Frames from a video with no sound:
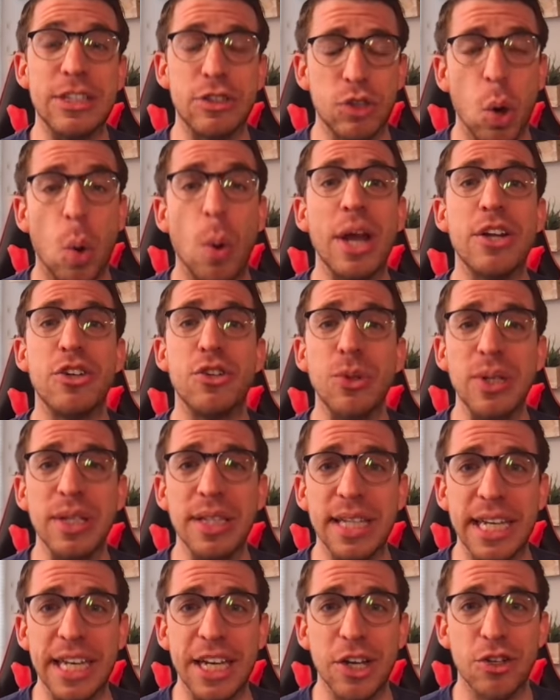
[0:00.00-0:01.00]
going to
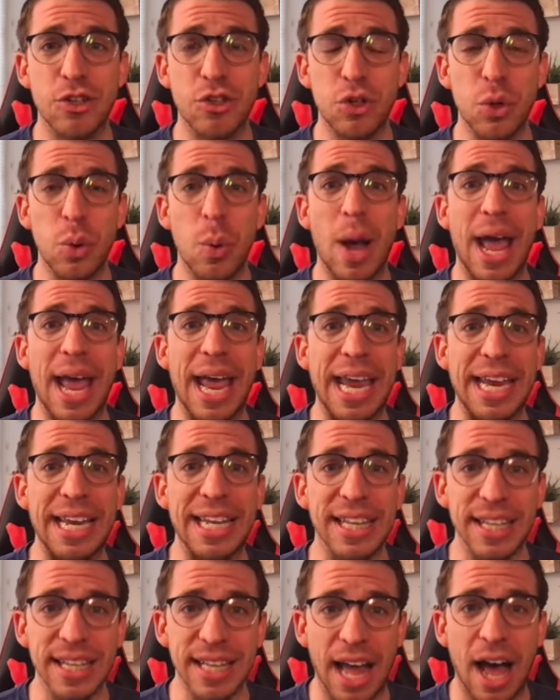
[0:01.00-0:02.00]
lead to a
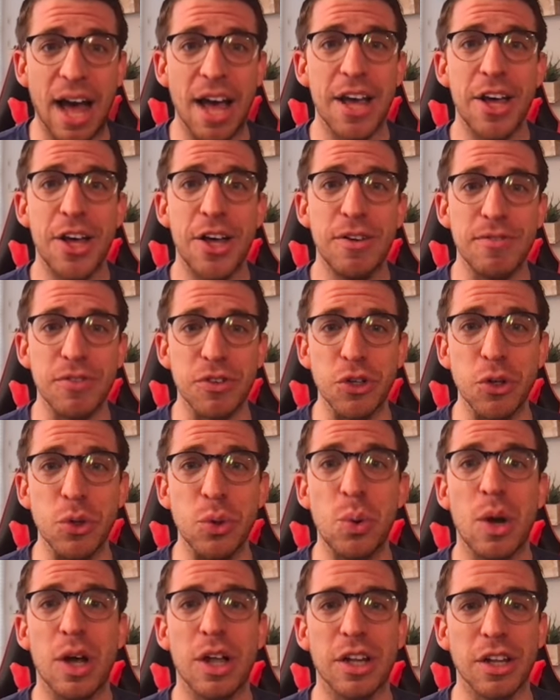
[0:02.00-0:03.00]
lot of
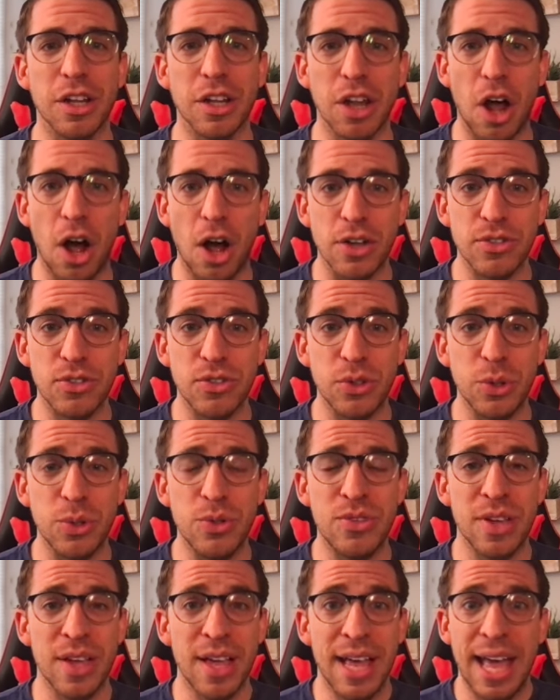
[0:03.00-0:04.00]
new
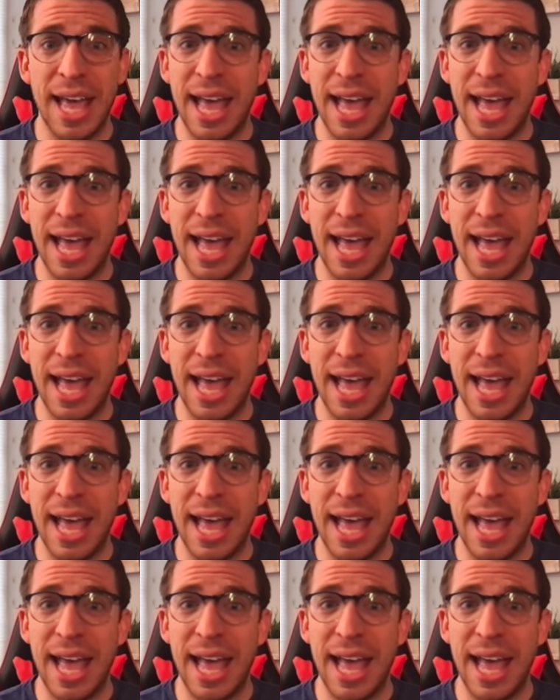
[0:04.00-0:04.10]
lawsuits